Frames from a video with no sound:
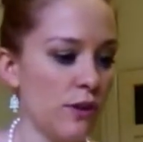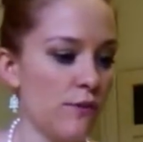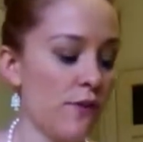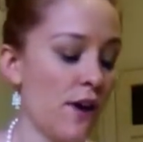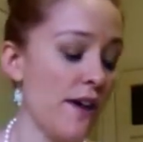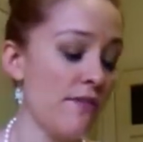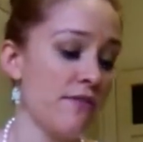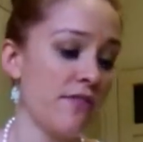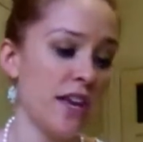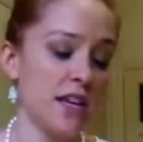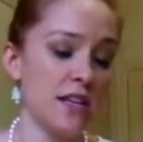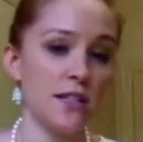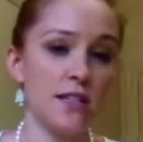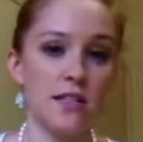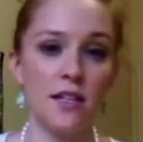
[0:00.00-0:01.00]
five
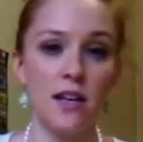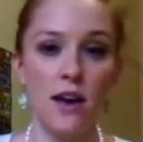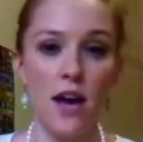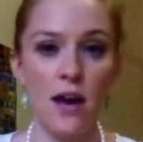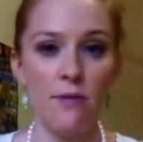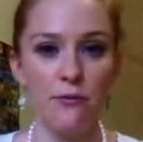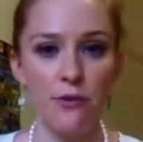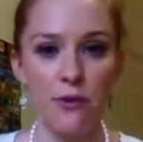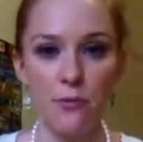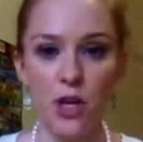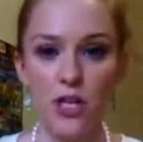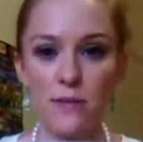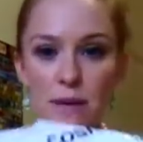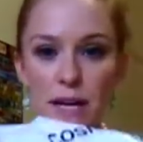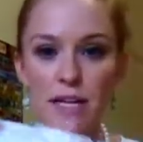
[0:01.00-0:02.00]
things from
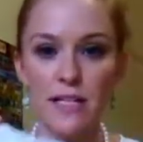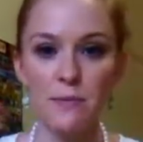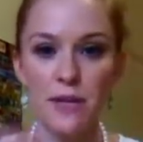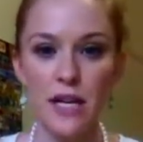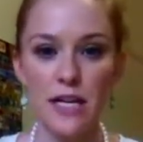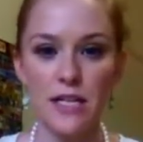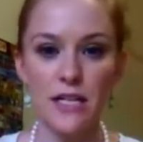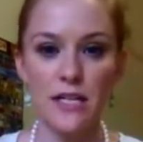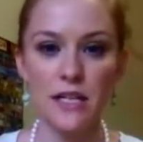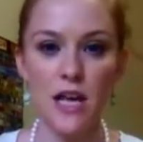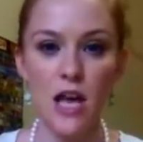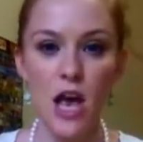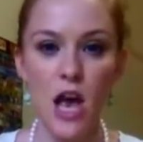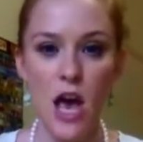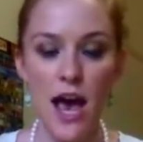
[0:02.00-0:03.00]
Cosmetics
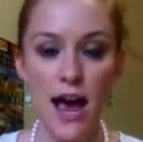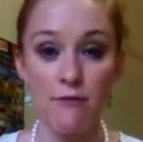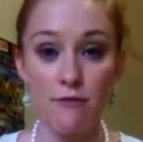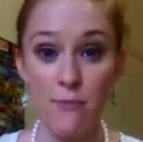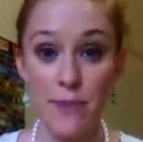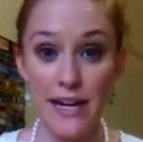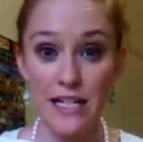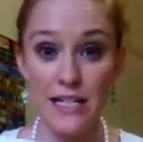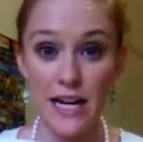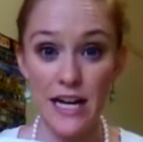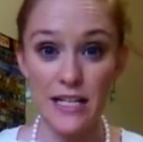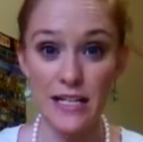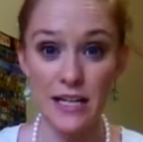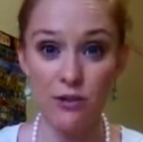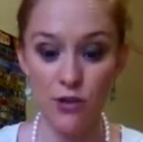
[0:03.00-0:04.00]
Plus at Robina
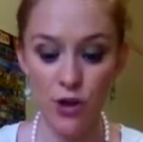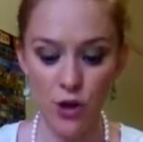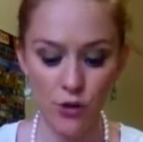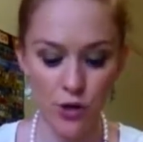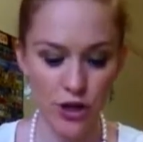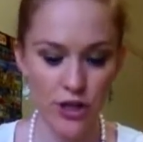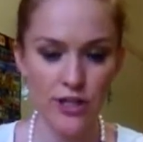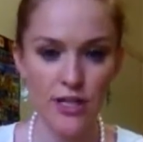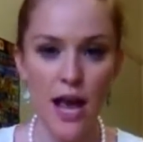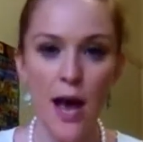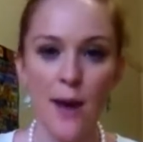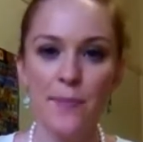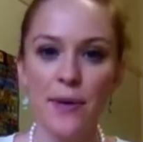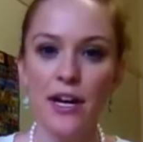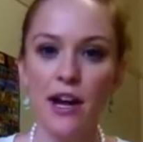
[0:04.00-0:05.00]
Town Centre on the Gold Coast.
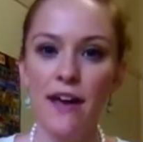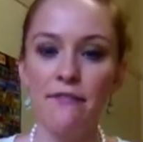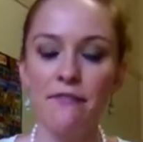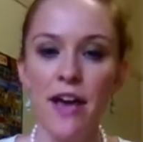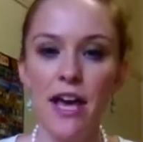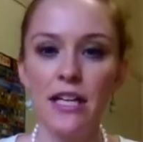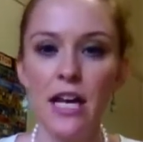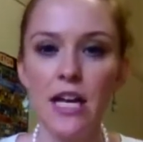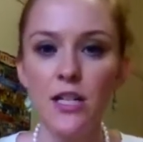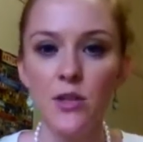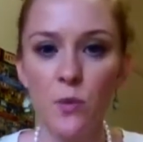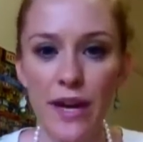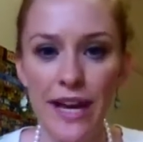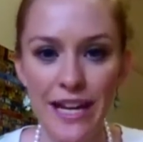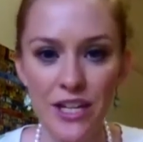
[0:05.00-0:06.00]
But I found
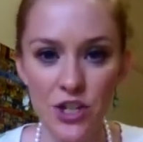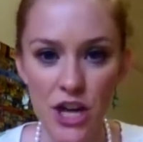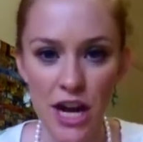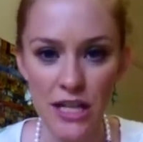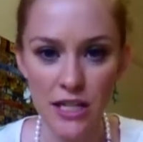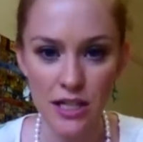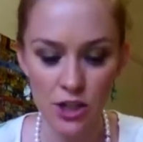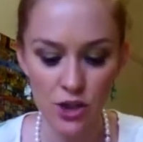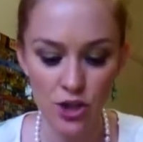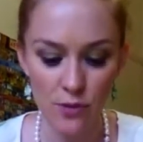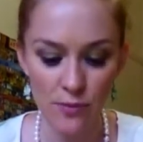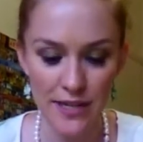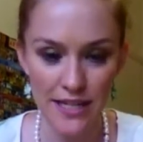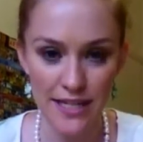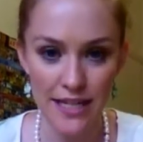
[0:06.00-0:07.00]
last week at Chadstone
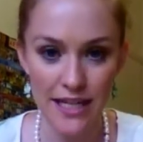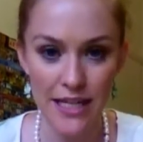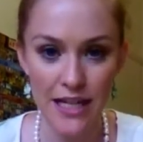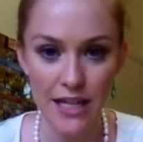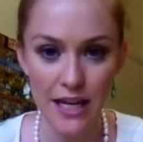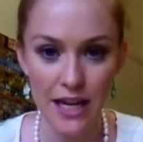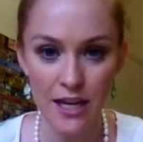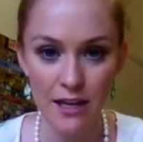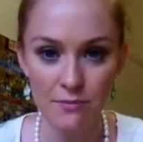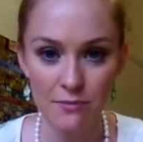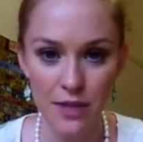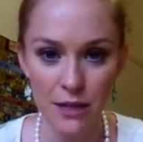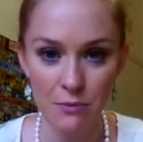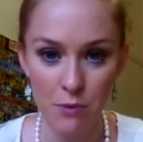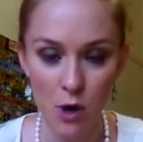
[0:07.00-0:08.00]
Shopping Centre
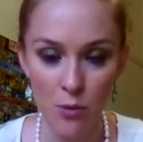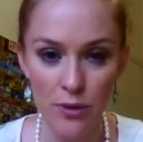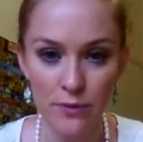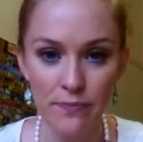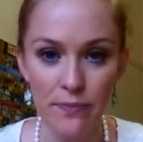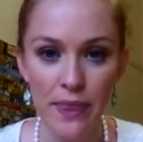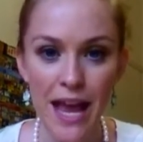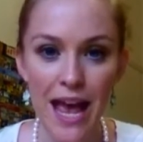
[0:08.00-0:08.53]
in Melbourne,